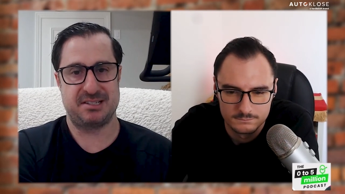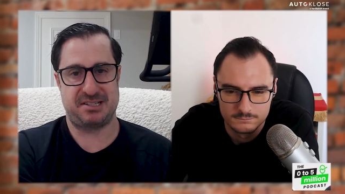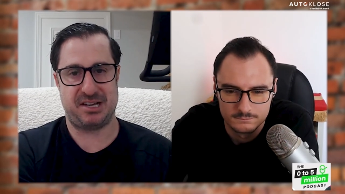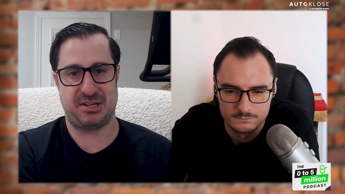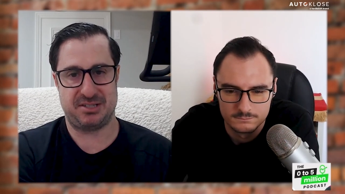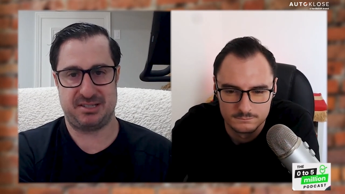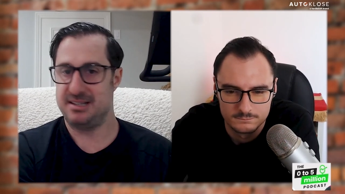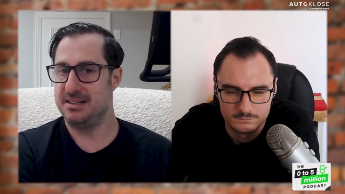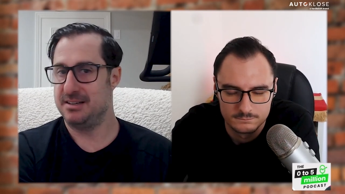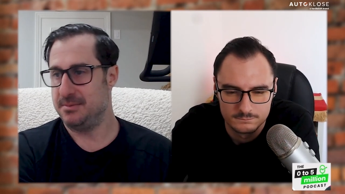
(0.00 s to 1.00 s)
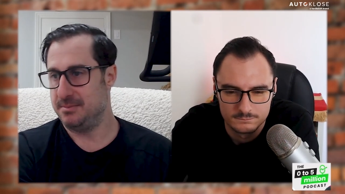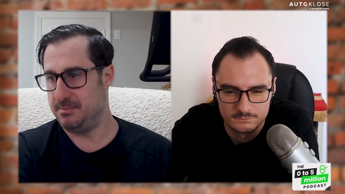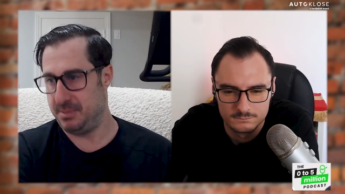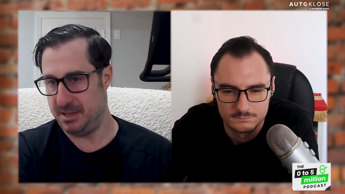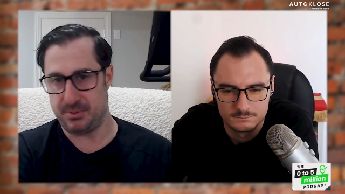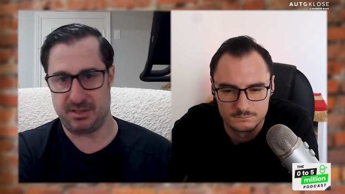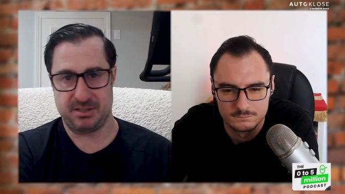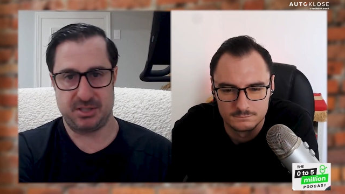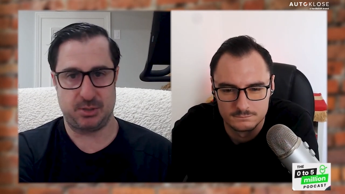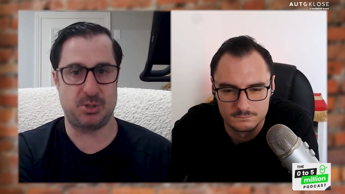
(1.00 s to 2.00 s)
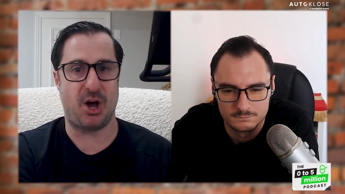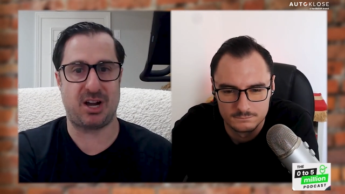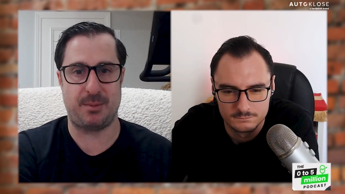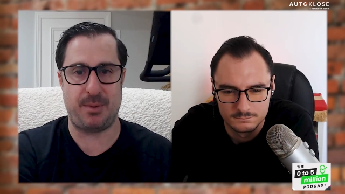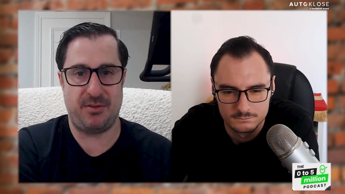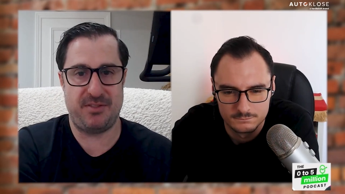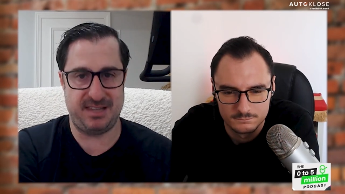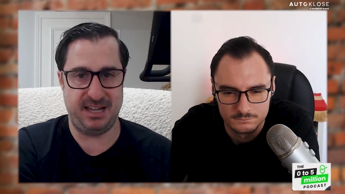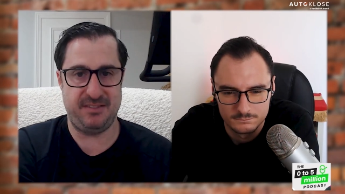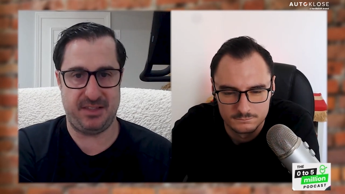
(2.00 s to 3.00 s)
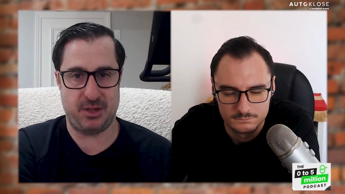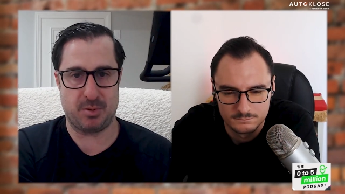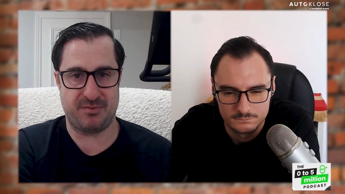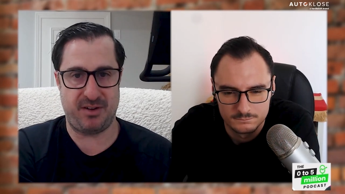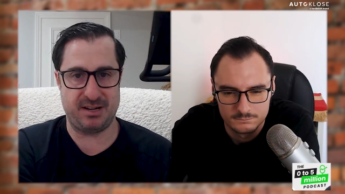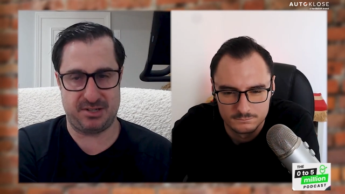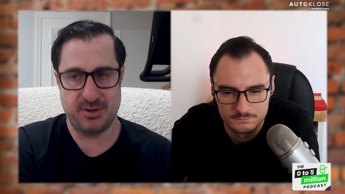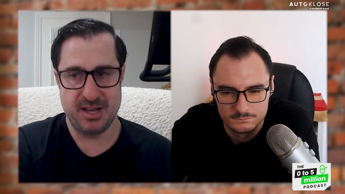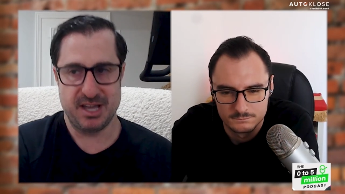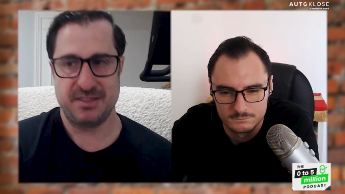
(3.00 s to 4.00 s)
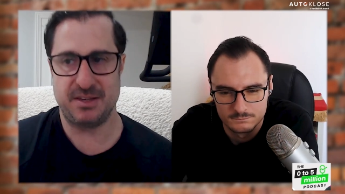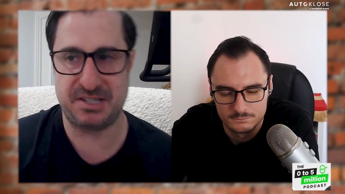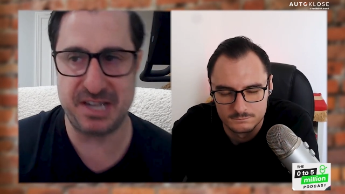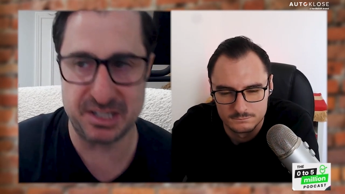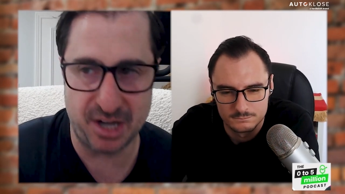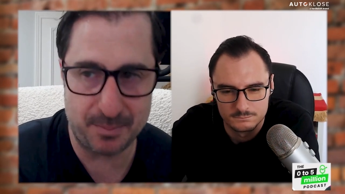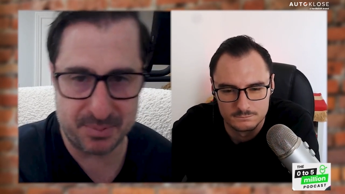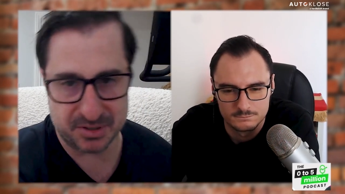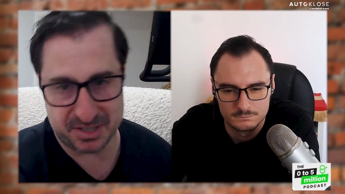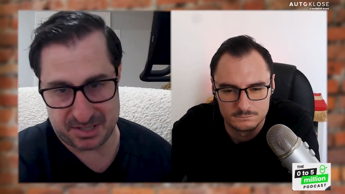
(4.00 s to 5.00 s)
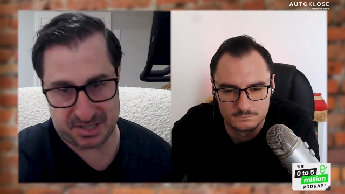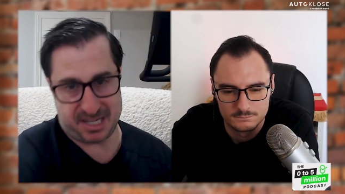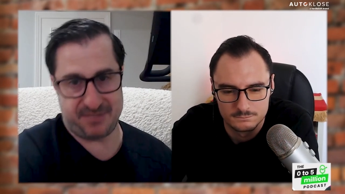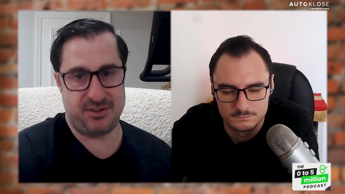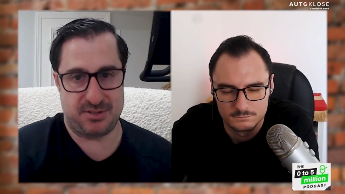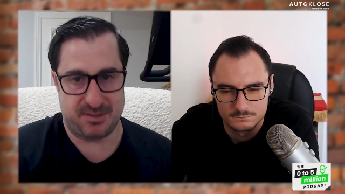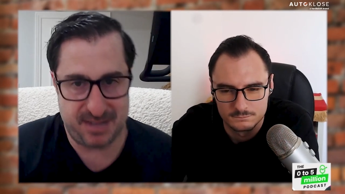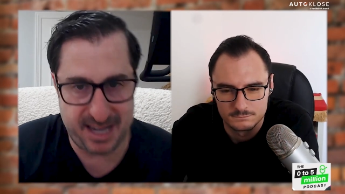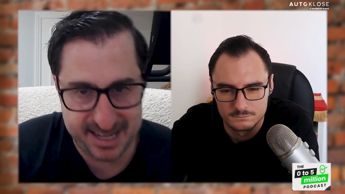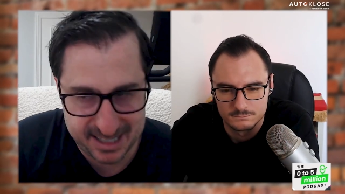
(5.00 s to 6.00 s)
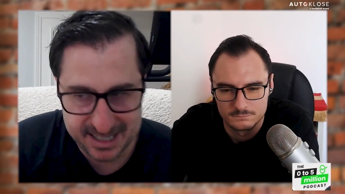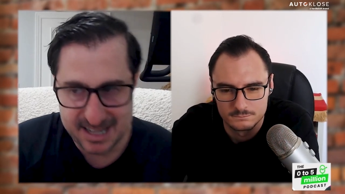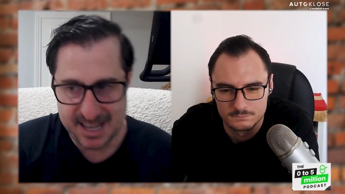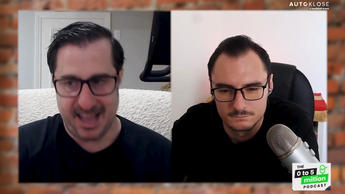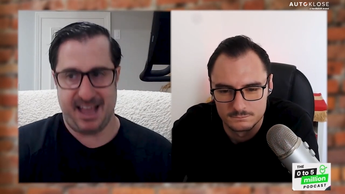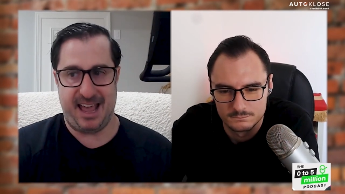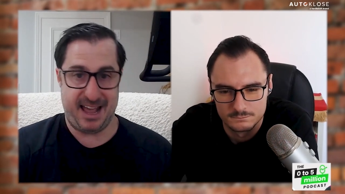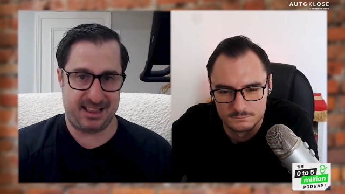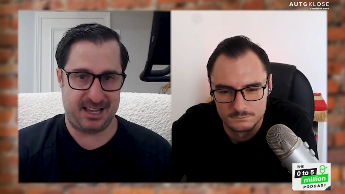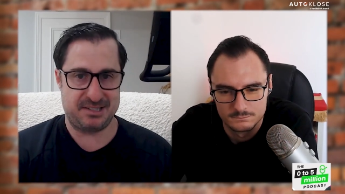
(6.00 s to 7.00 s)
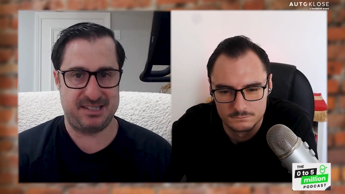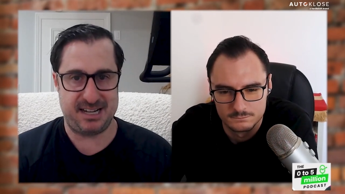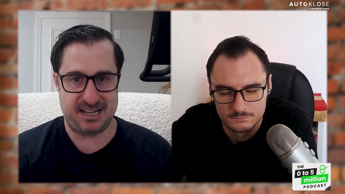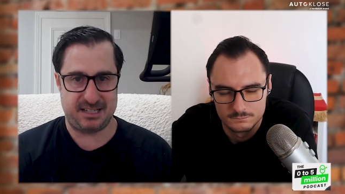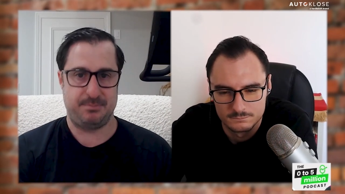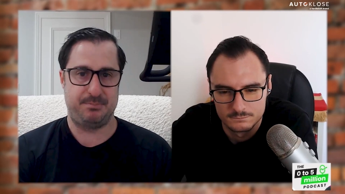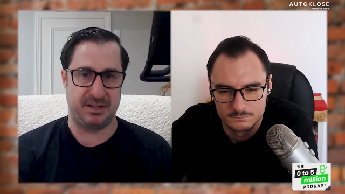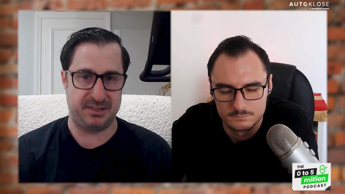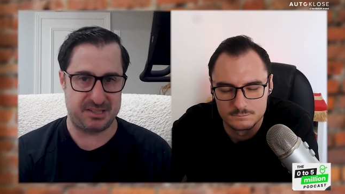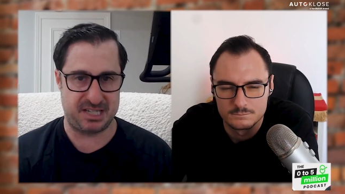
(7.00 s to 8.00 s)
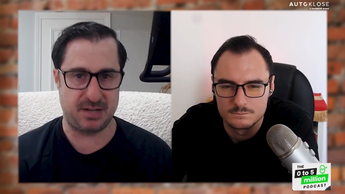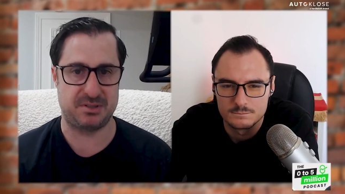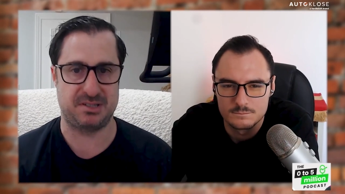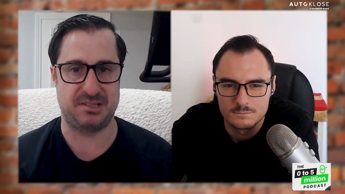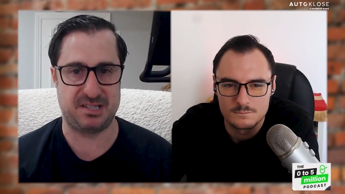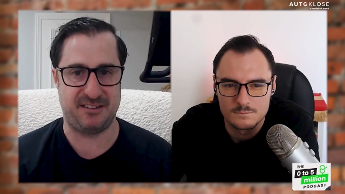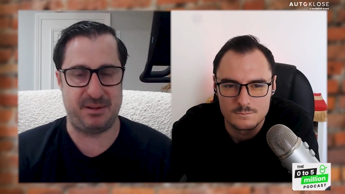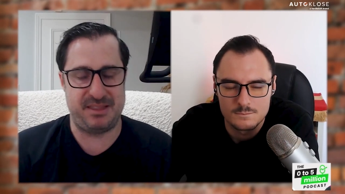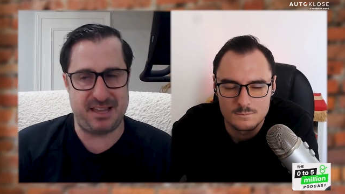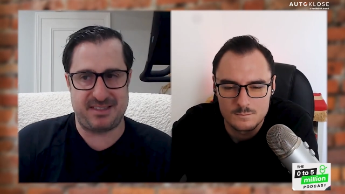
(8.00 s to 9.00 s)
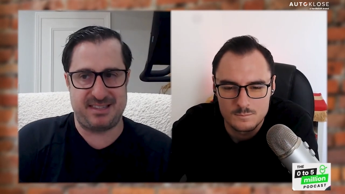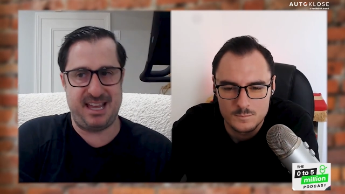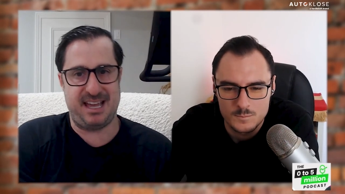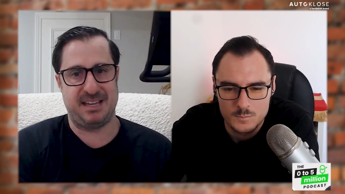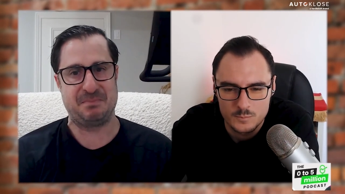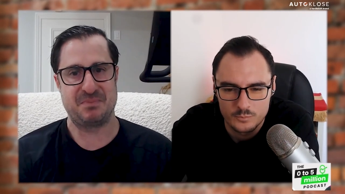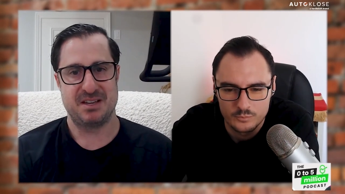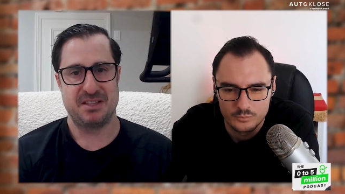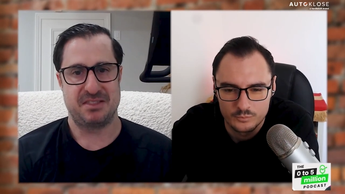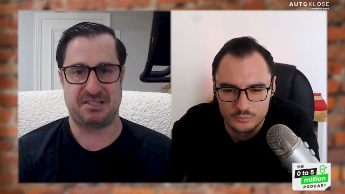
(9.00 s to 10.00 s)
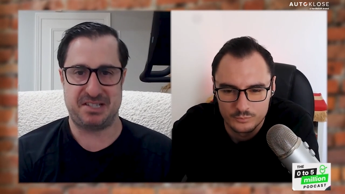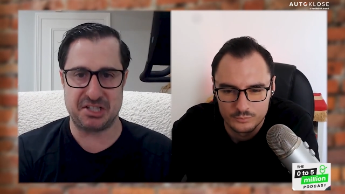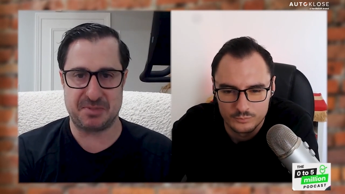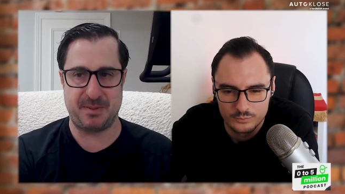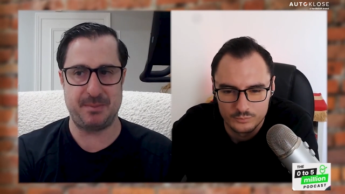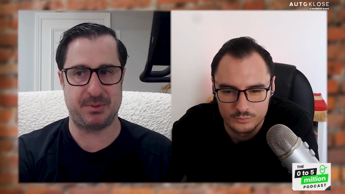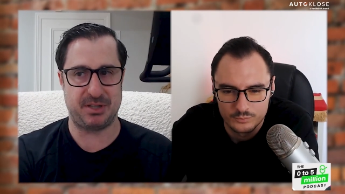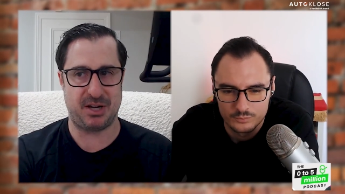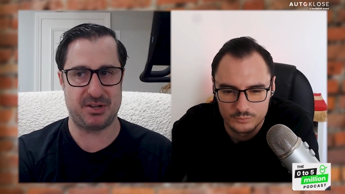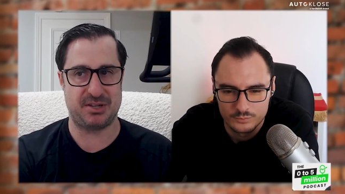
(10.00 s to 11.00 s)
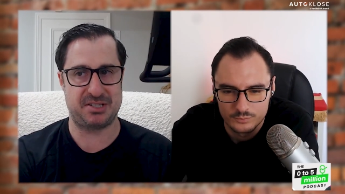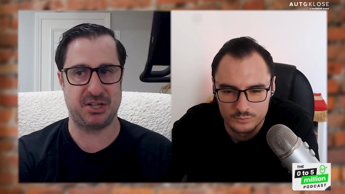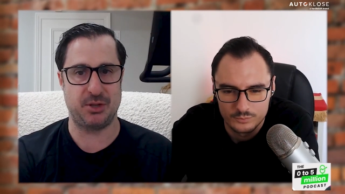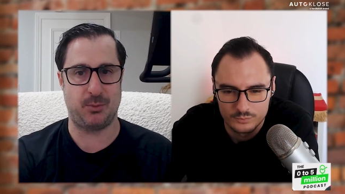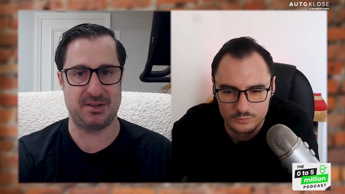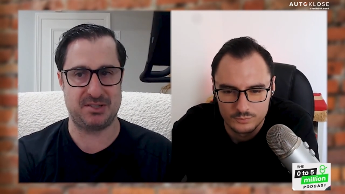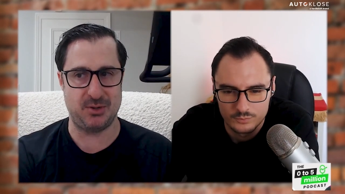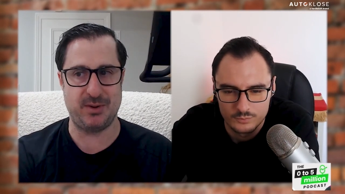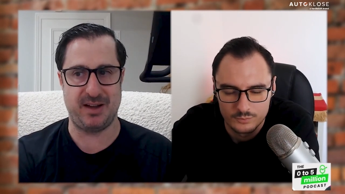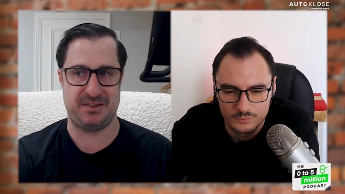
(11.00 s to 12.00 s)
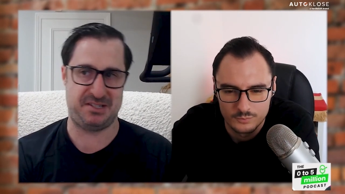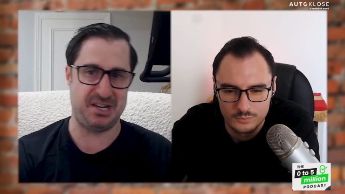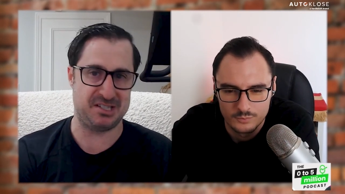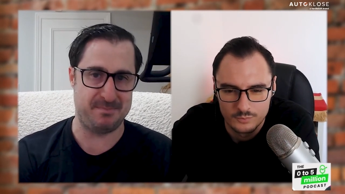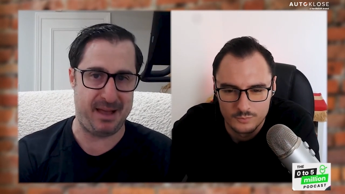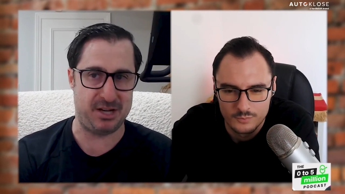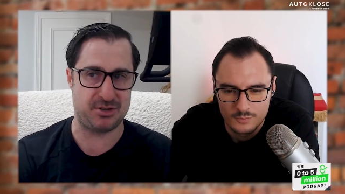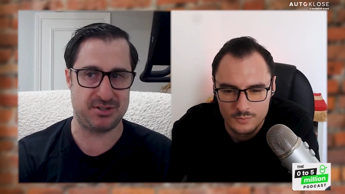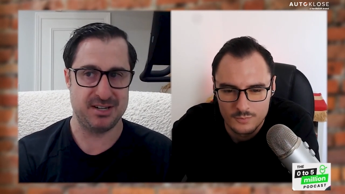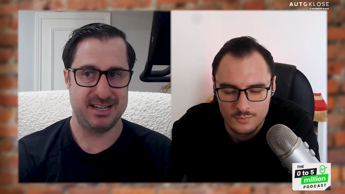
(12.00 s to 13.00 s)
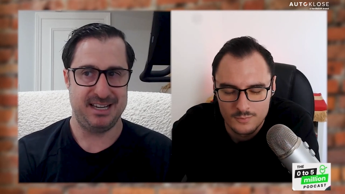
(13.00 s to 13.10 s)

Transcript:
Speaker 1: sales people to talk about the data that they're provided? So the sales op person is just giving you some data, analyzing data, building the sequence and stuff. But at the end of the day, the salespeople are the, still the ones doing it, and the sales manager